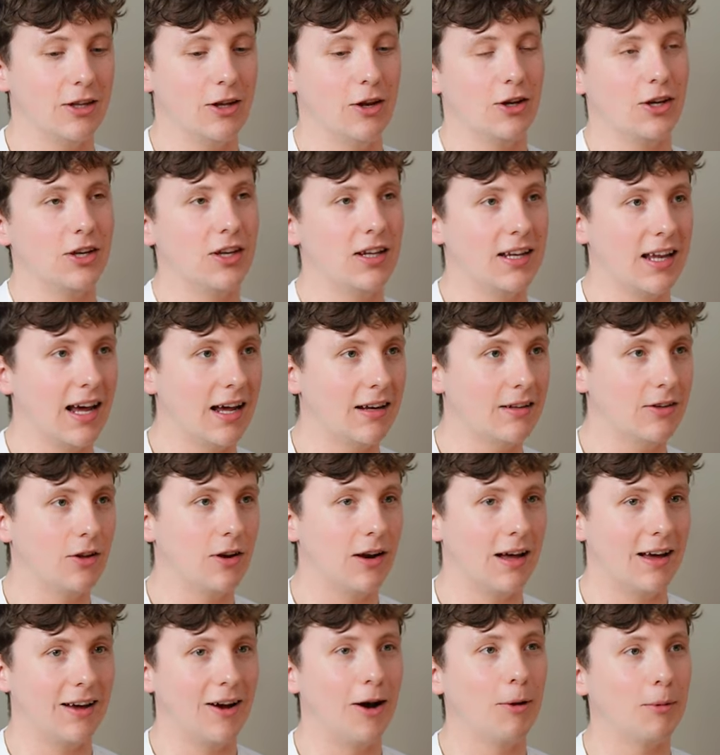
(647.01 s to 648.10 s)
You look at your dad and you're
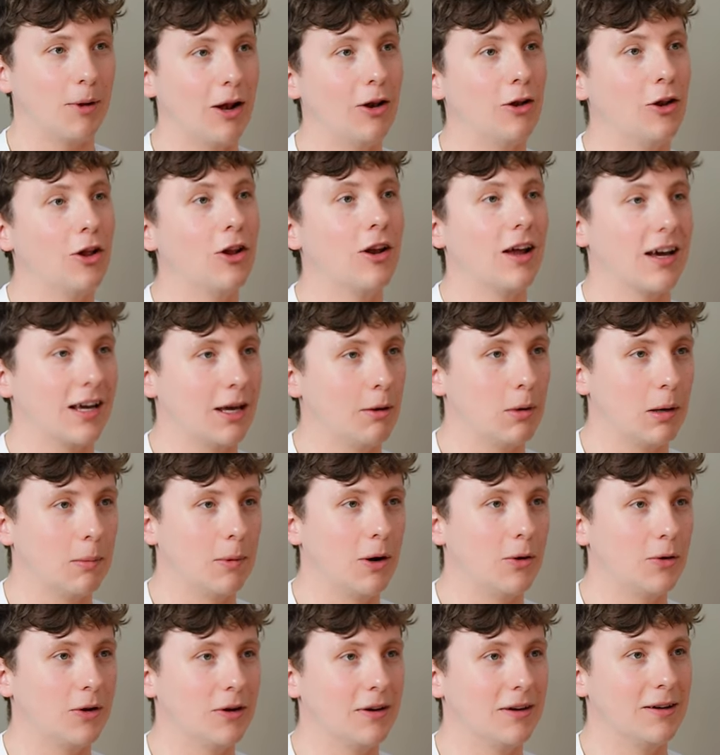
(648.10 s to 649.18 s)
like, I'm going to look like him when I'm
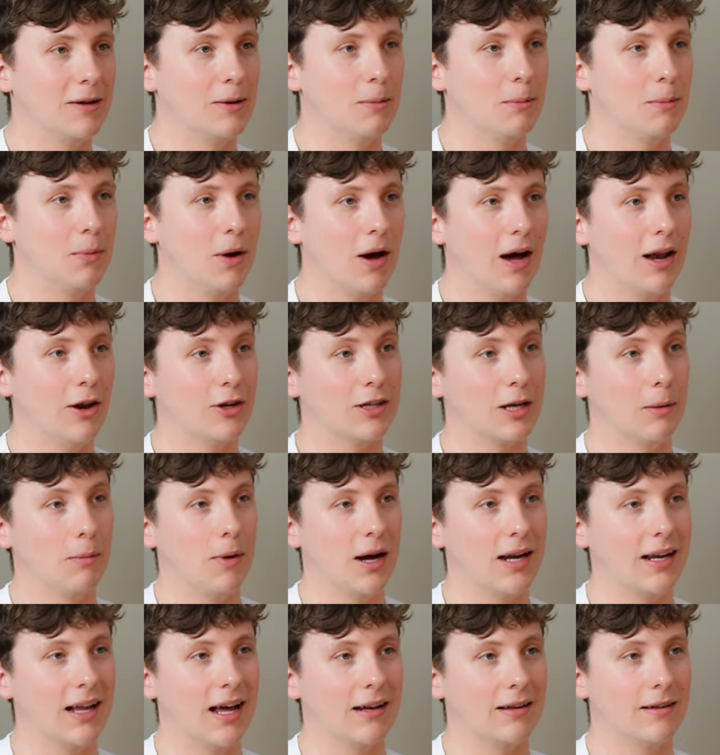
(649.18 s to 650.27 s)
older. Yeah. But I look at
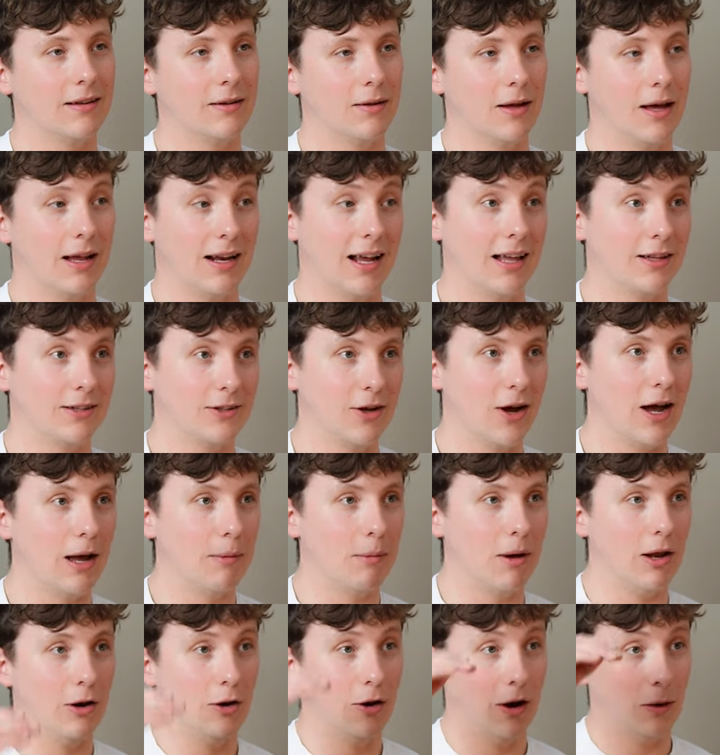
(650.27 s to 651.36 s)
my dad, and at the time
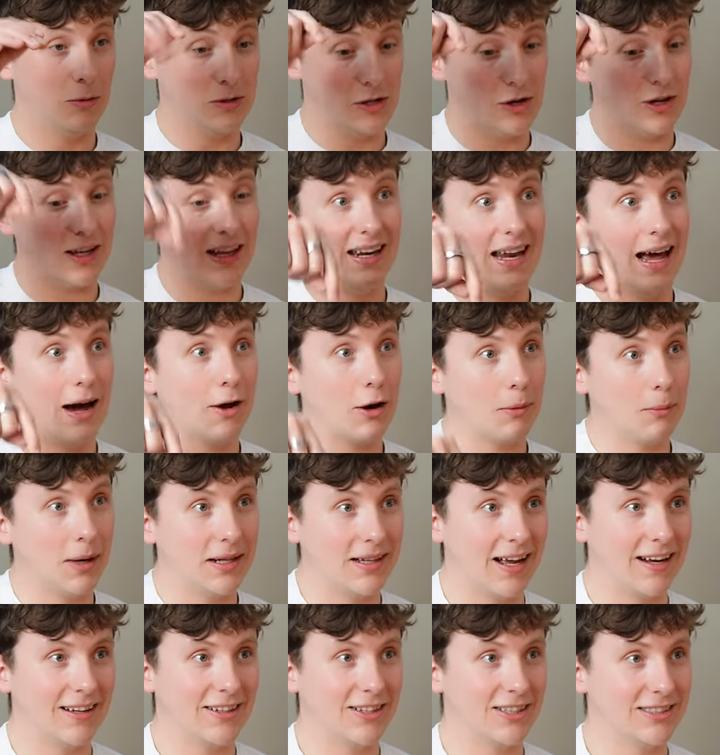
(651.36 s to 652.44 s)
I was looking down at my
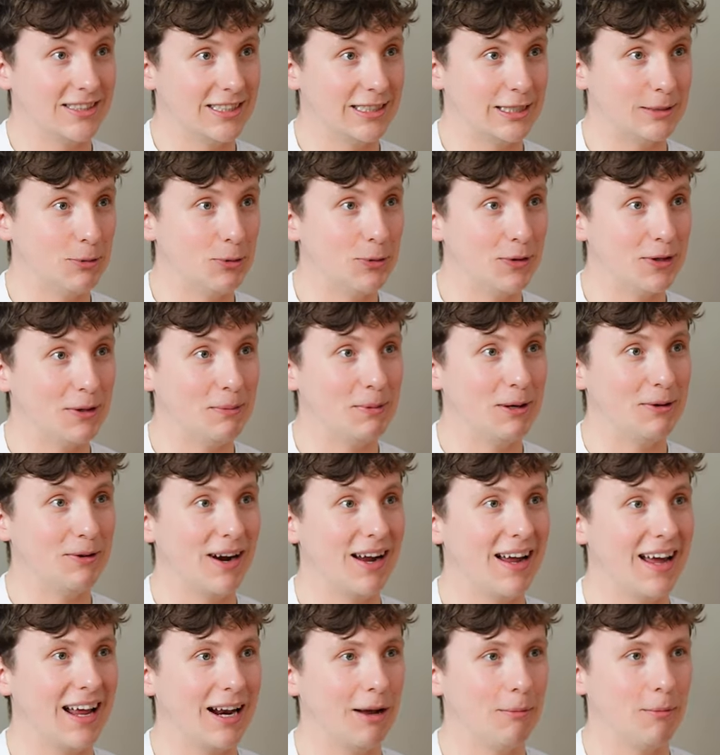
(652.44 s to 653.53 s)
dad because he's smaller than me,
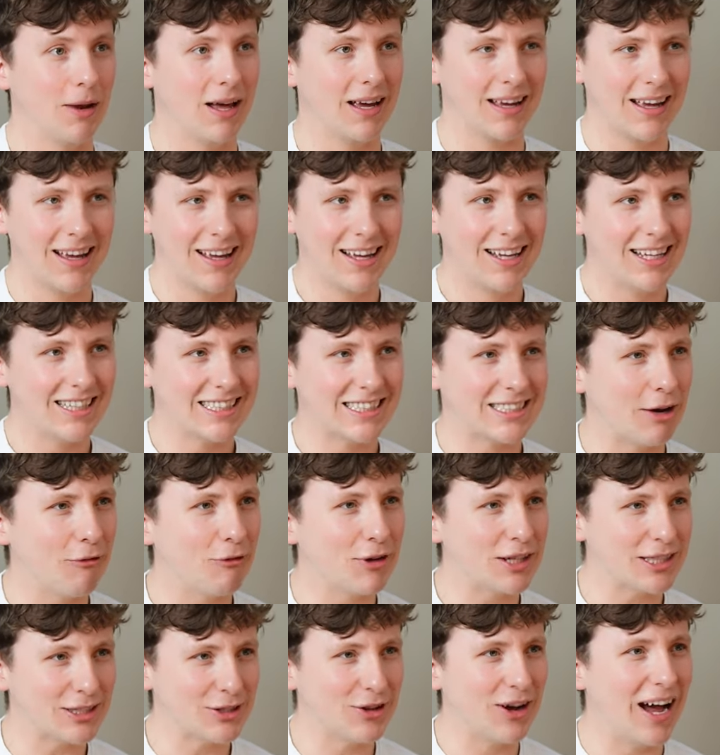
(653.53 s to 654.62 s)
right? And I'm like,
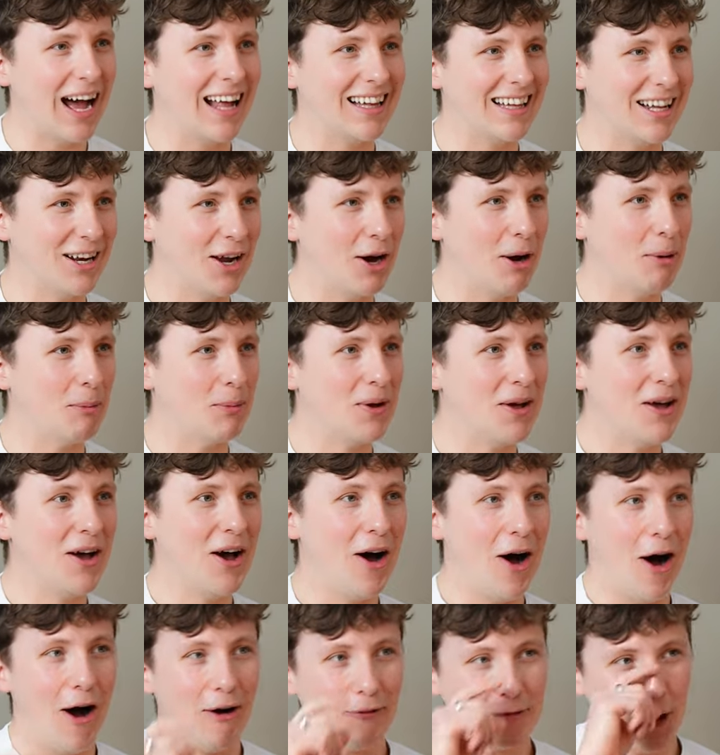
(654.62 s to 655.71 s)
something's not adding up.
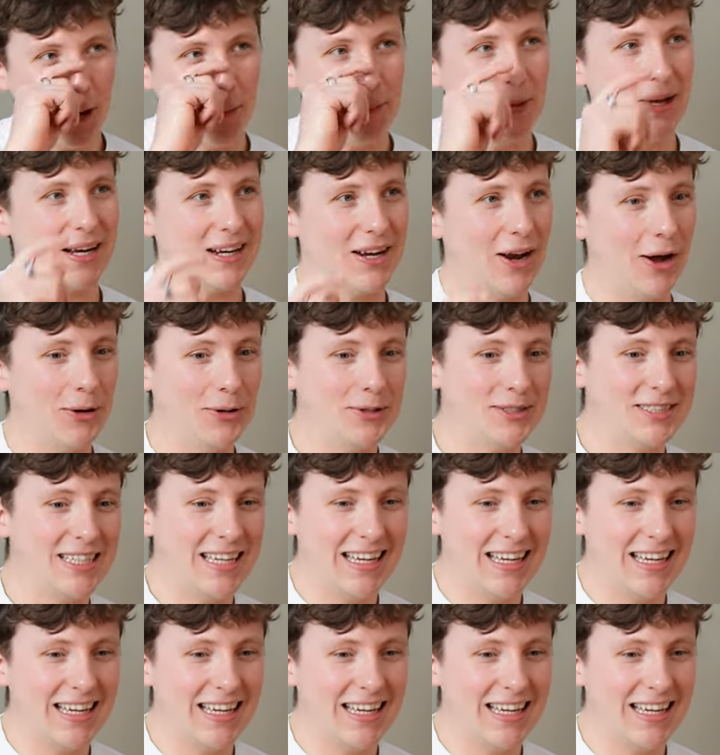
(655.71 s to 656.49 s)
I've got a big nose.